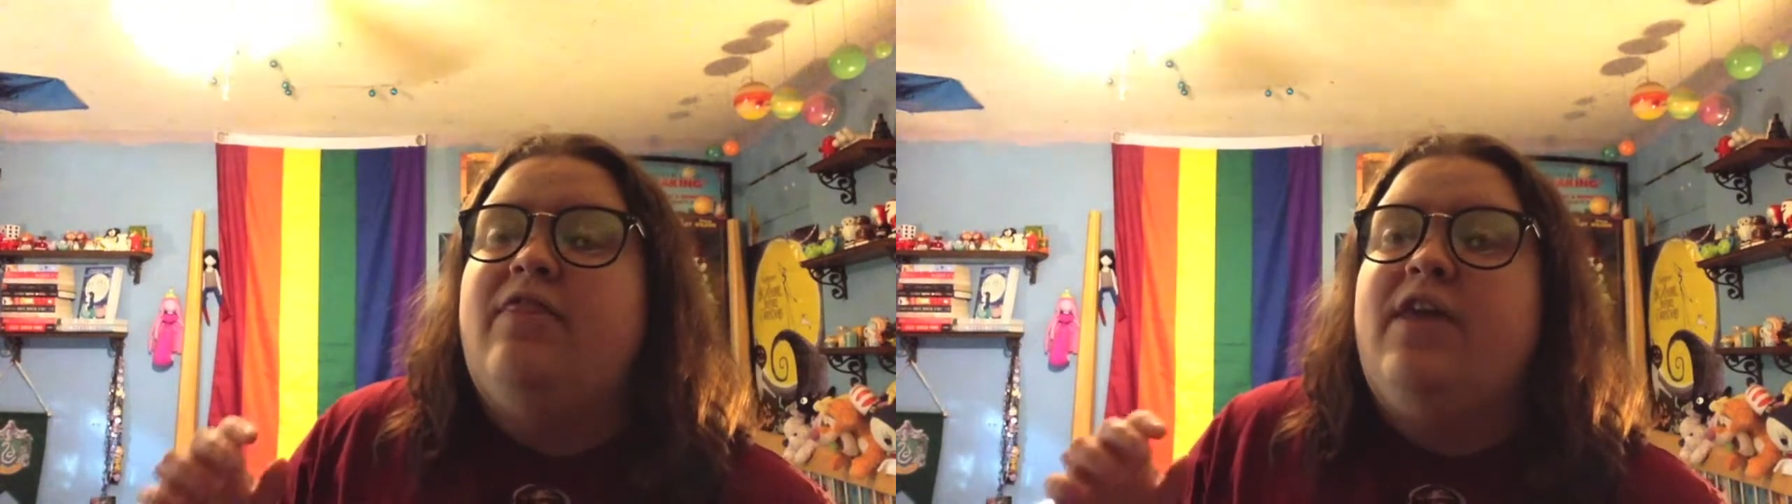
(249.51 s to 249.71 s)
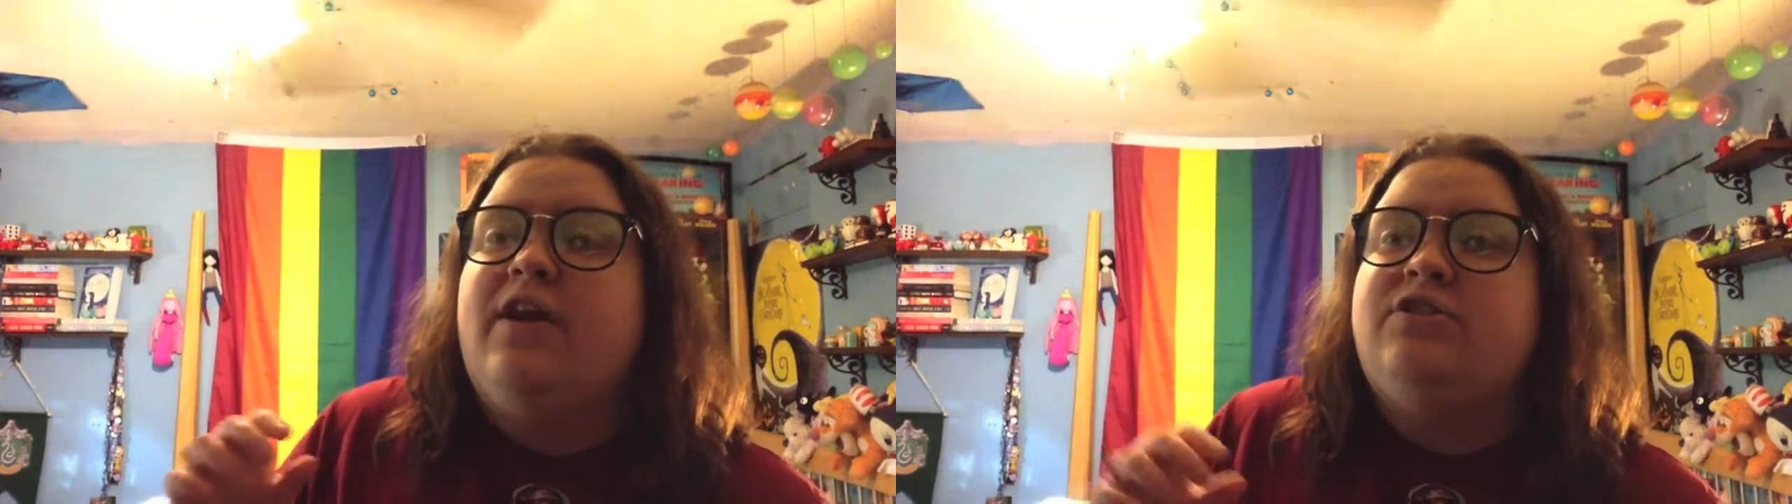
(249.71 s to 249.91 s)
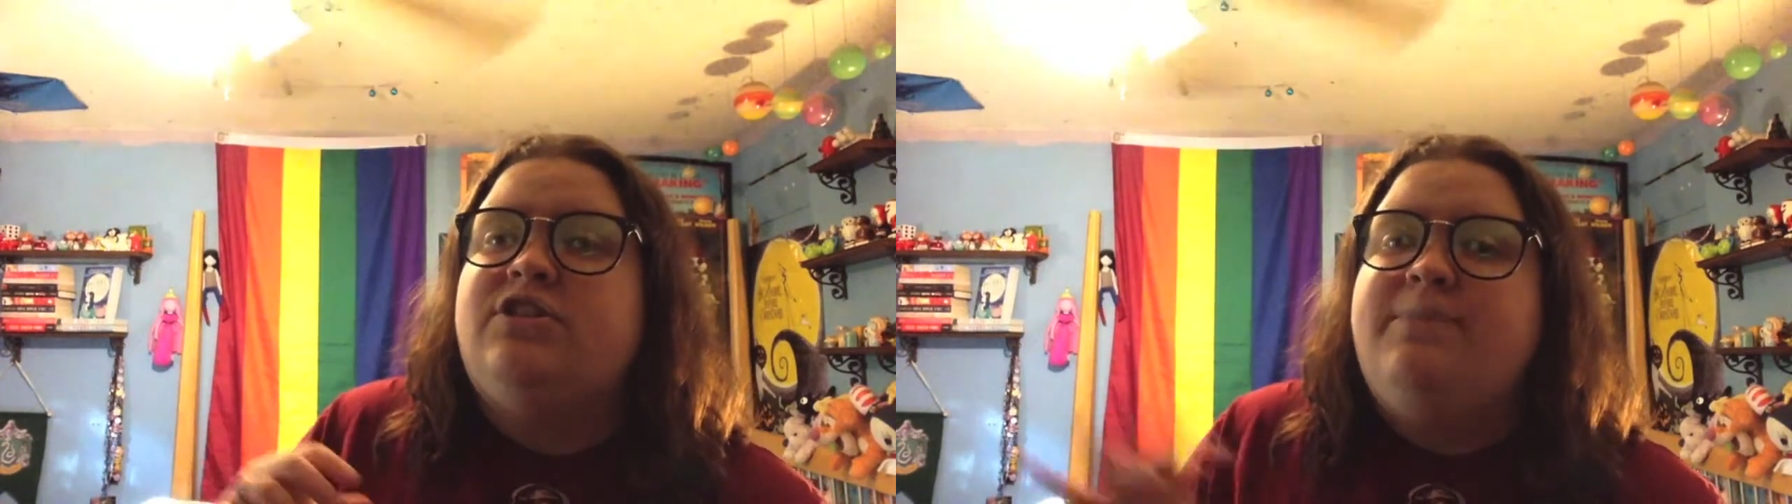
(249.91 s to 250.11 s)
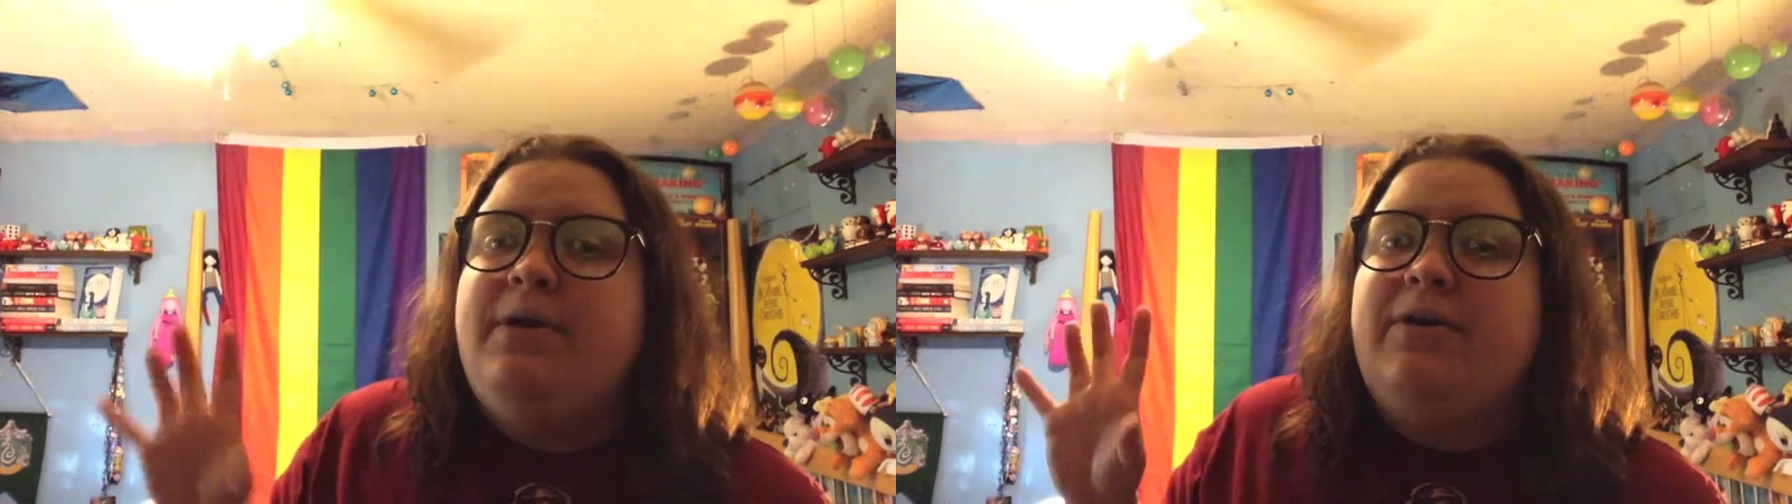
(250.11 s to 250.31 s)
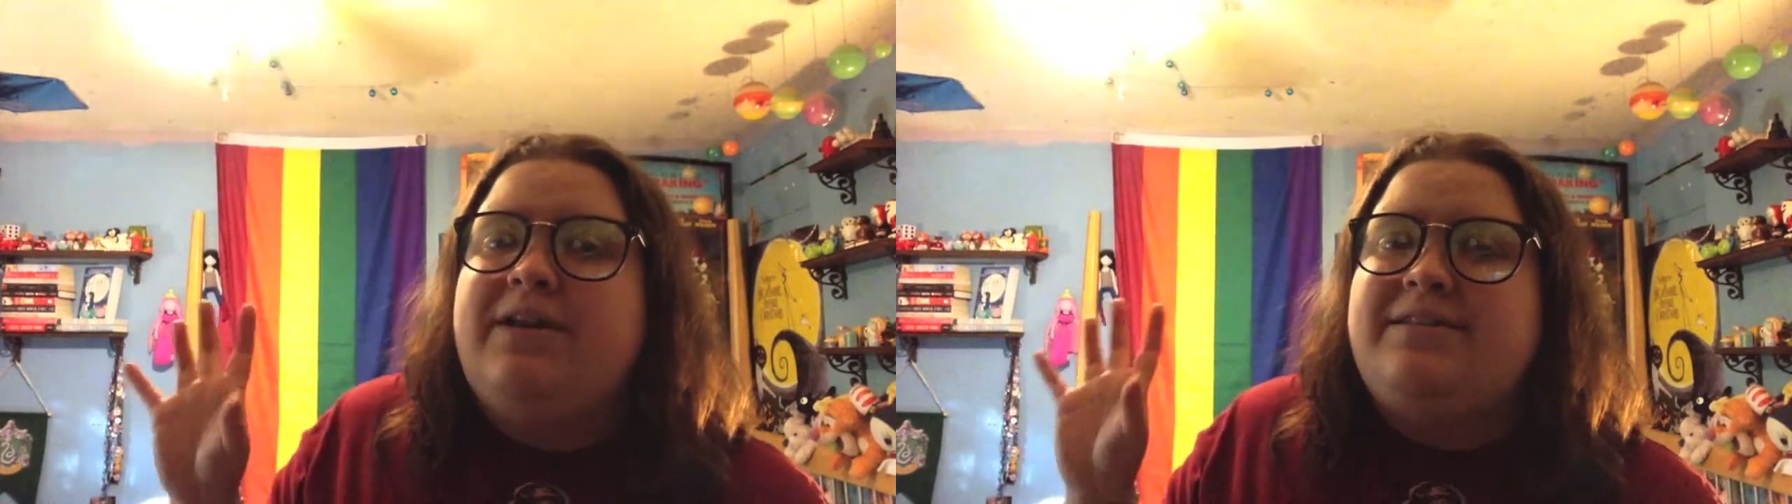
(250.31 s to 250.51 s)
their
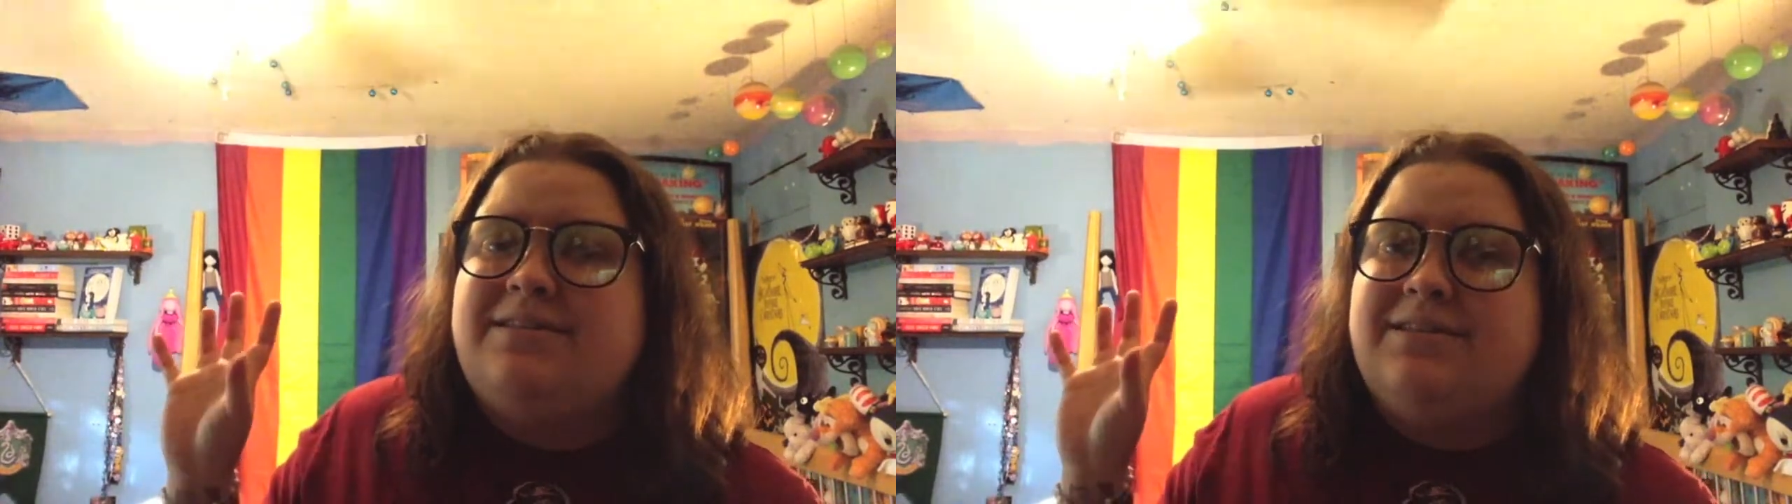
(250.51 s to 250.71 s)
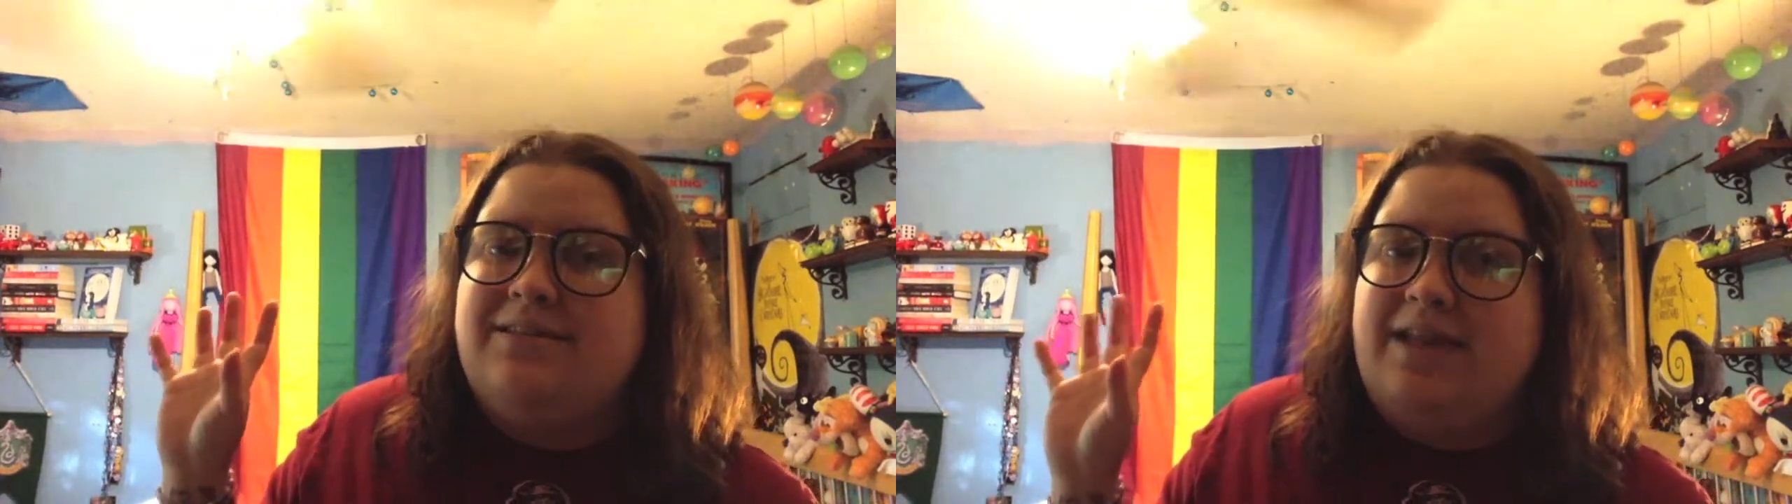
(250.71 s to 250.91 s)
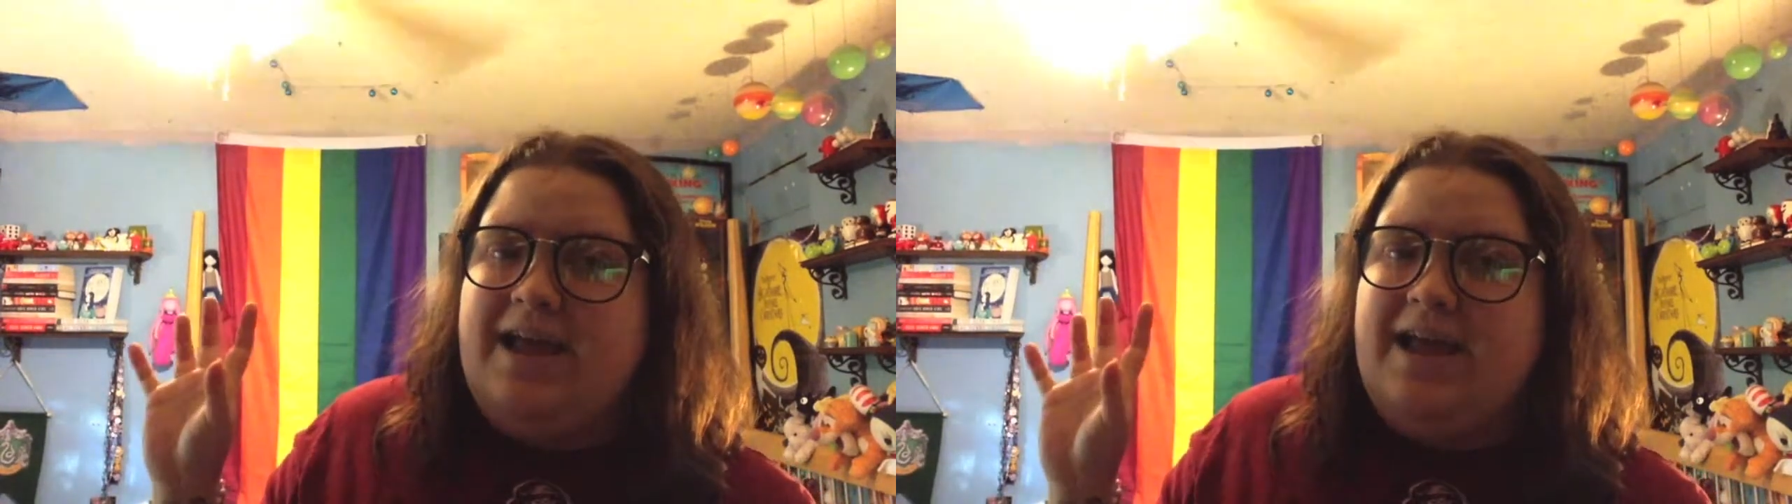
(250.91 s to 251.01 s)
spirits,